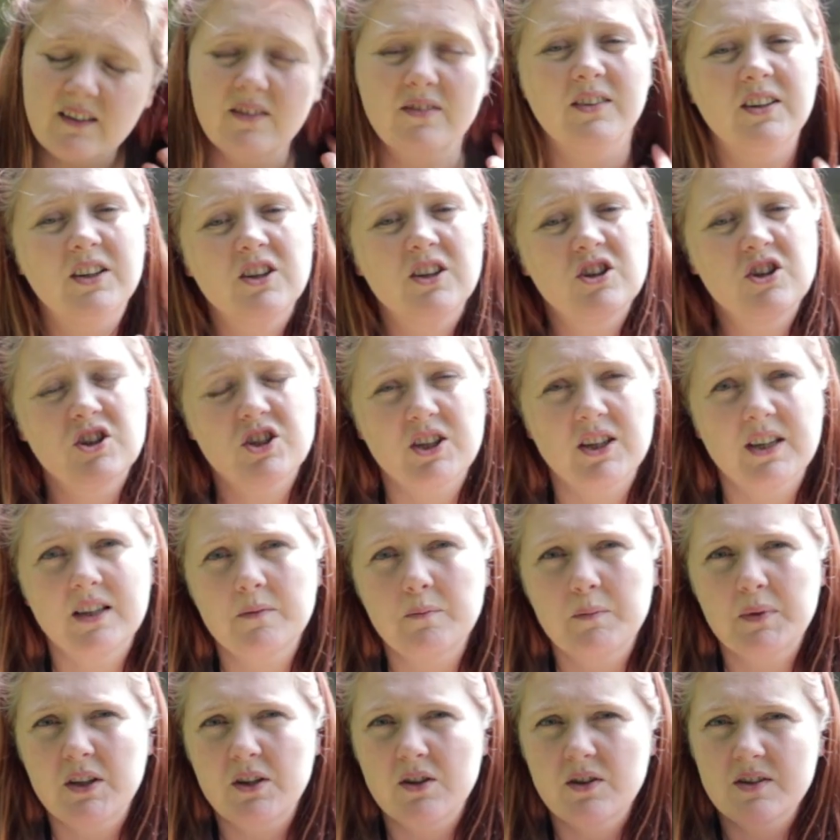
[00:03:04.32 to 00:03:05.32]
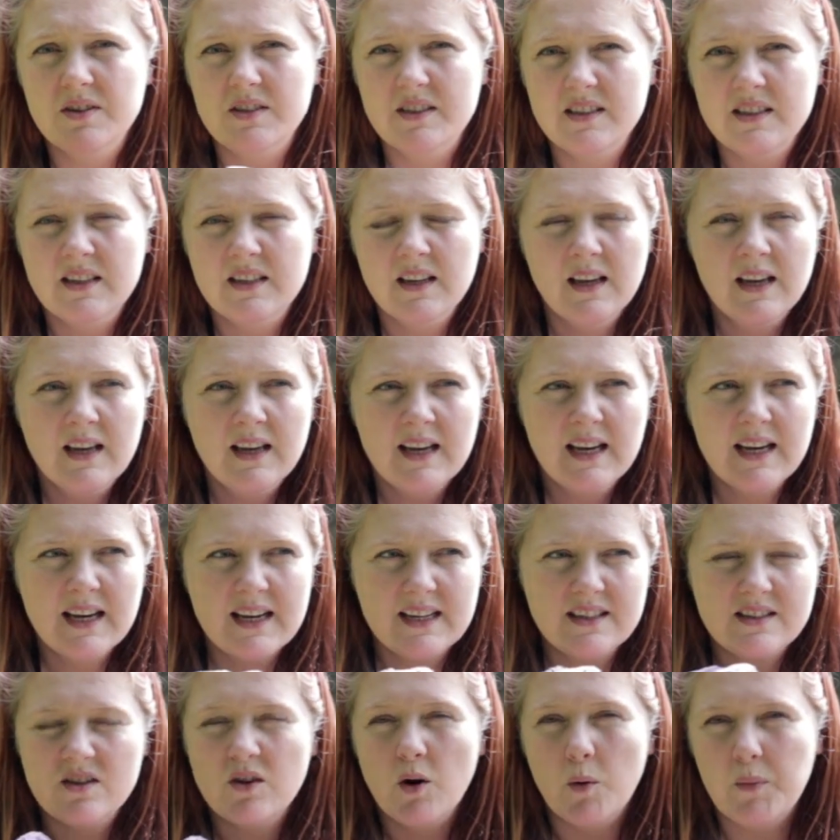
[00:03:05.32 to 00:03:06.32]
finished it because
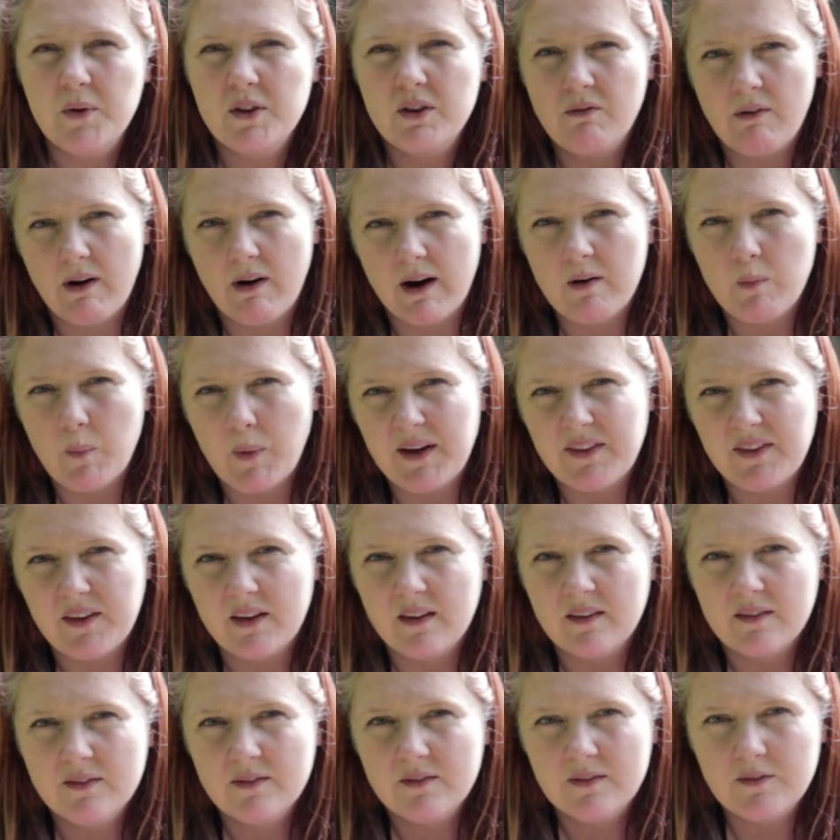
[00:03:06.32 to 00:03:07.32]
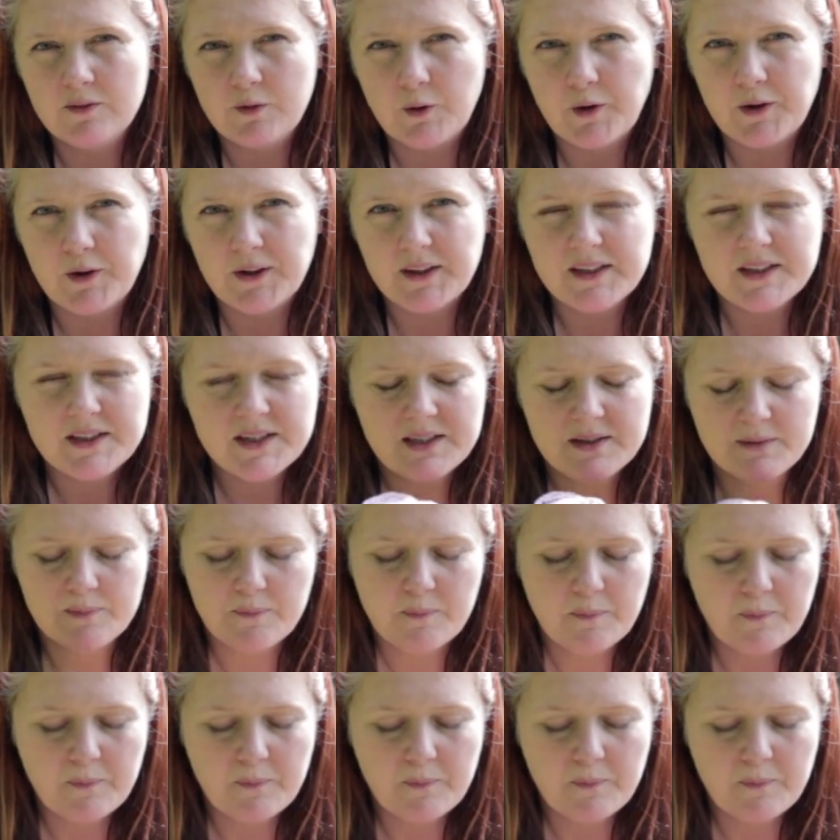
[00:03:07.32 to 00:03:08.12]
it's not been the right weather for it,